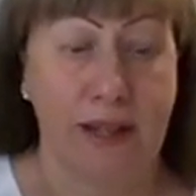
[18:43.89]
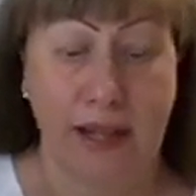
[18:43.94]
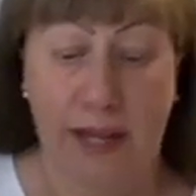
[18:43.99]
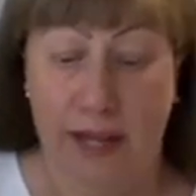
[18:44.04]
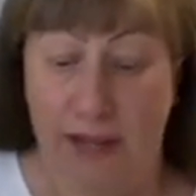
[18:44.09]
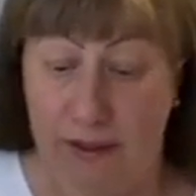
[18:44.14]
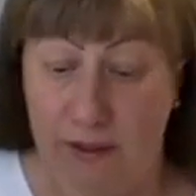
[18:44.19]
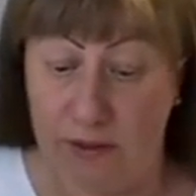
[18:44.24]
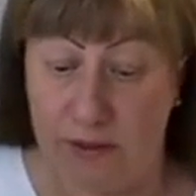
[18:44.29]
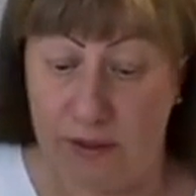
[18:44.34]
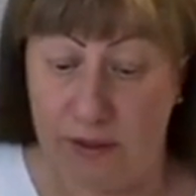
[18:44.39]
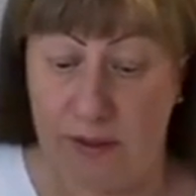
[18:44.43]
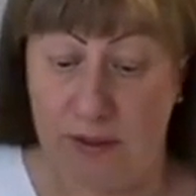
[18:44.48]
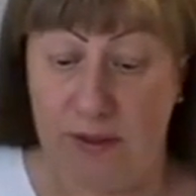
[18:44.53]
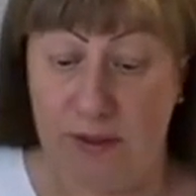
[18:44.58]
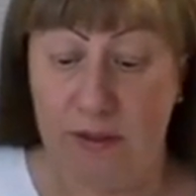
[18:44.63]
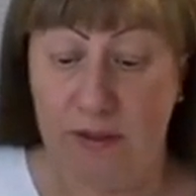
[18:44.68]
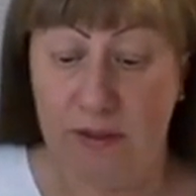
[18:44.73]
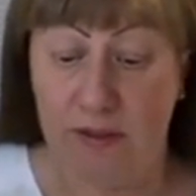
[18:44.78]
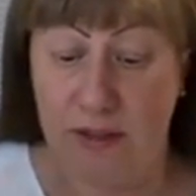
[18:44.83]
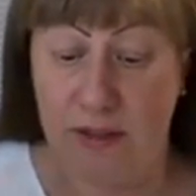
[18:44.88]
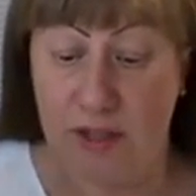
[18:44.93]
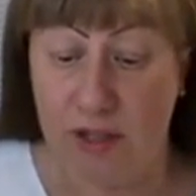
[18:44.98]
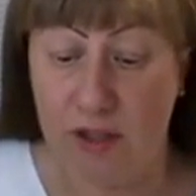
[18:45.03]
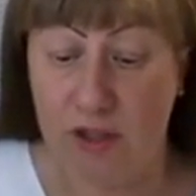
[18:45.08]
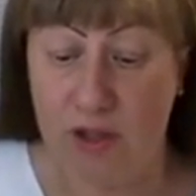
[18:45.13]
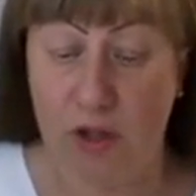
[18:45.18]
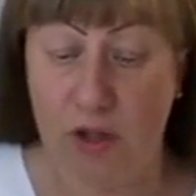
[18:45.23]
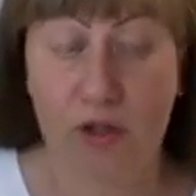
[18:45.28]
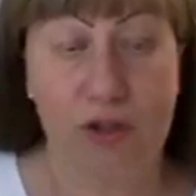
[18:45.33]
and
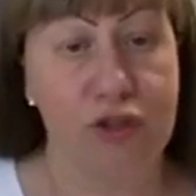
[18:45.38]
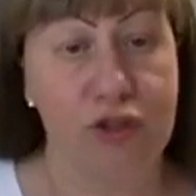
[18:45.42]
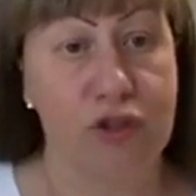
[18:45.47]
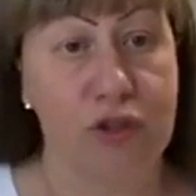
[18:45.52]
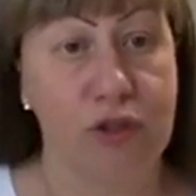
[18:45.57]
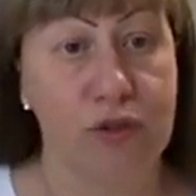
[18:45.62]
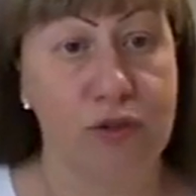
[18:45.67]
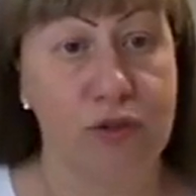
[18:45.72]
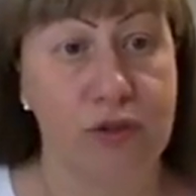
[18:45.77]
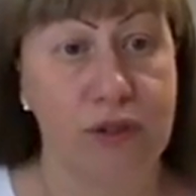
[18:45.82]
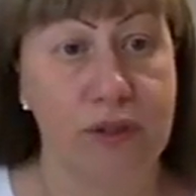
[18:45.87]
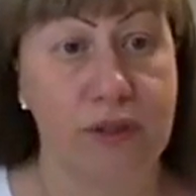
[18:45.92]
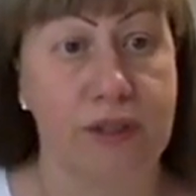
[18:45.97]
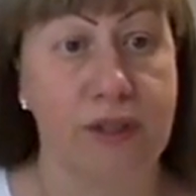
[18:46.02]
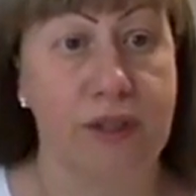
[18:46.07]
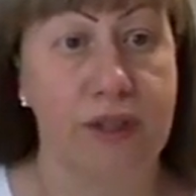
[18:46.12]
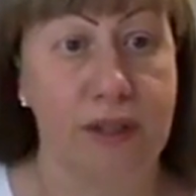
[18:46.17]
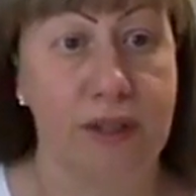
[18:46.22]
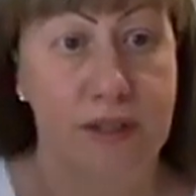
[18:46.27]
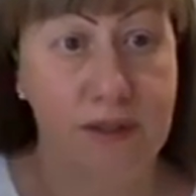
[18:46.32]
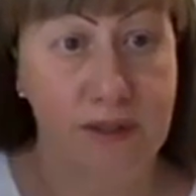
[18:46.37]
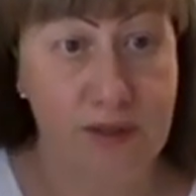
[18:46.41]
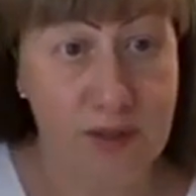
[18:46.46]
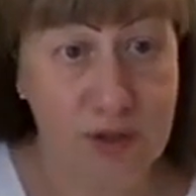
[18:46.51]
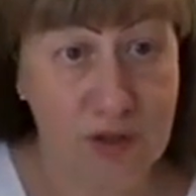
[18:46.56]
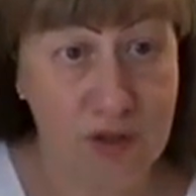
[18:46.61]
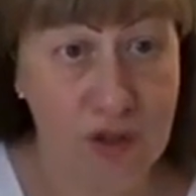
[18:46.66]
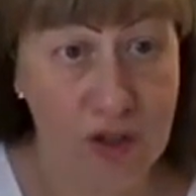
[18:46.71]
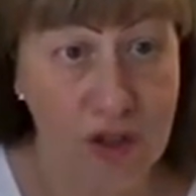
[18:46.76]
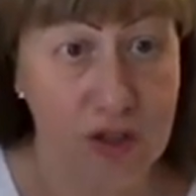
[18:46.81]
teach our children
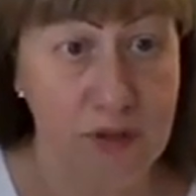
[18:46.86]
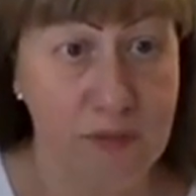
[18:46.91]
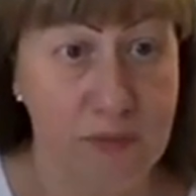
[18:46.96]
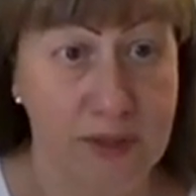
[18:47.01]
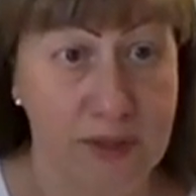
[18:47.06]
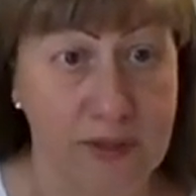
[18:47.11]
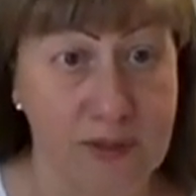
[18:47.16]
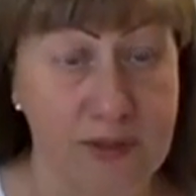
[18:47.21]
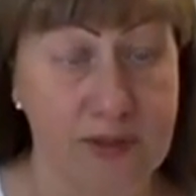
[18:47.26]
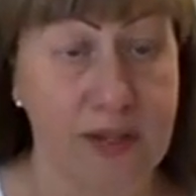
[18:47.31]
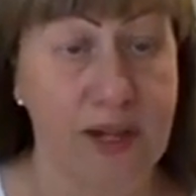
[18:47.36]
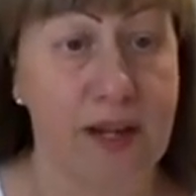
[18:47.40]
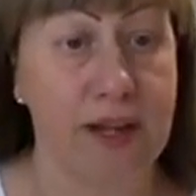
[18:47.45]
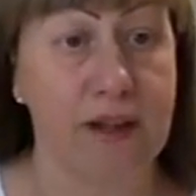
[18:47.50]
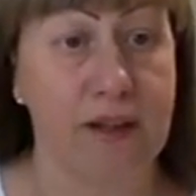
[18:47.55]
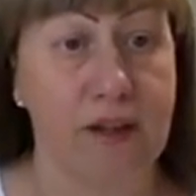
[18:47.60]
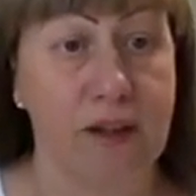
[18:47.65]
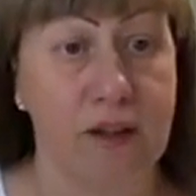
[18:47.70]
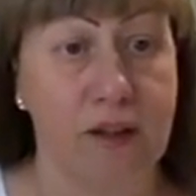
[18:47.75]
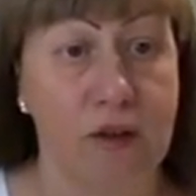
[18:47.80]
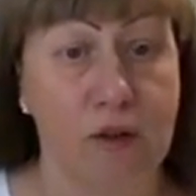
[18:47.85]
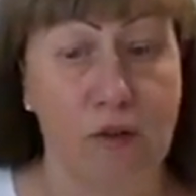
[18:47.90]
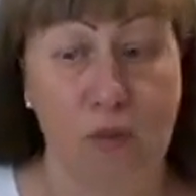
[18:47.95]
discernment, saying,